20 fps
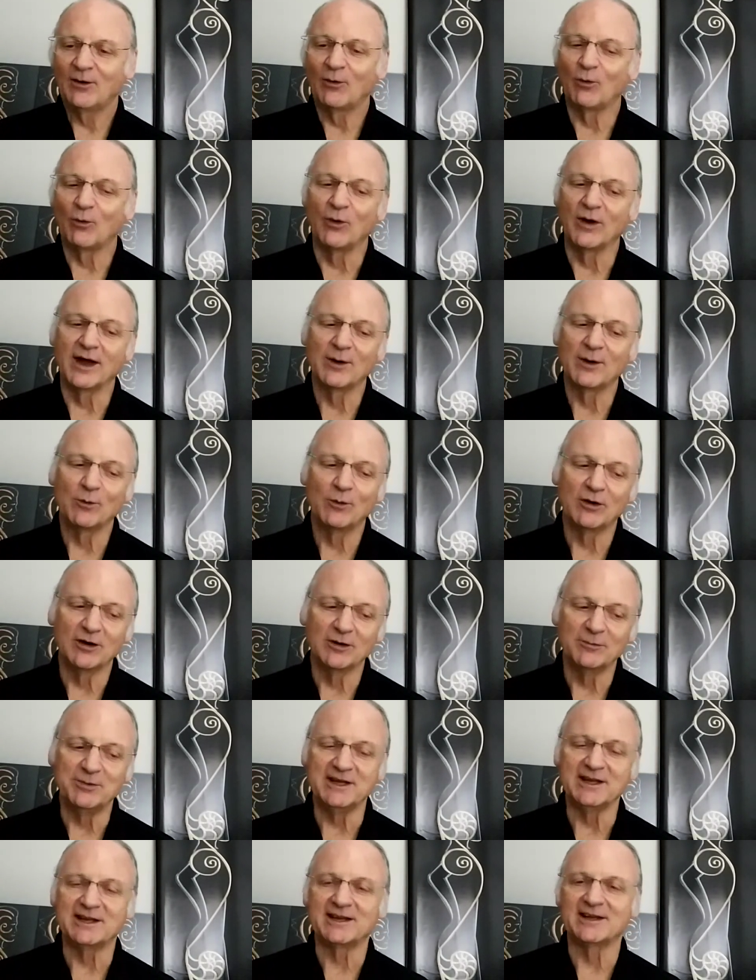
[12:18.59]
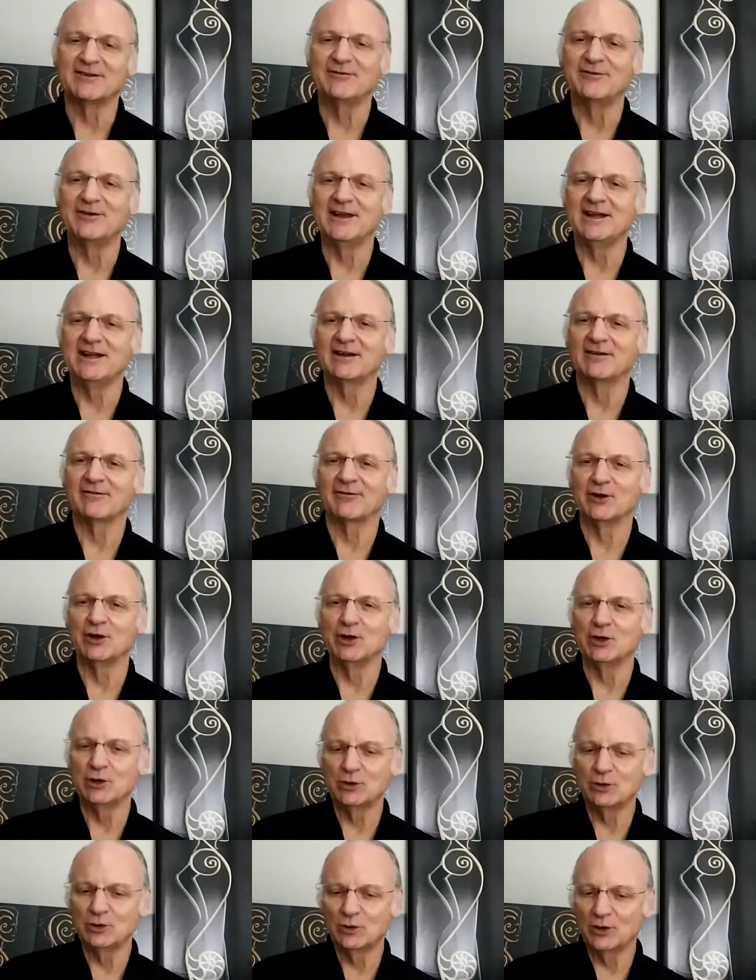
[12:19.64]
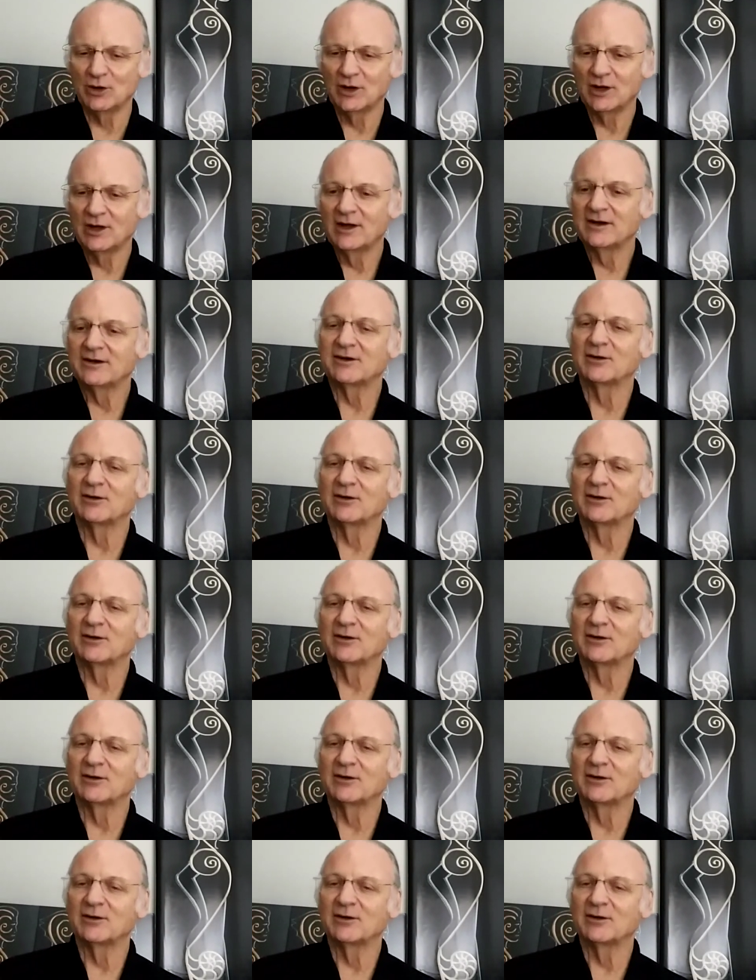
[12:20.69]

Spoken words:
when will it be convenient for you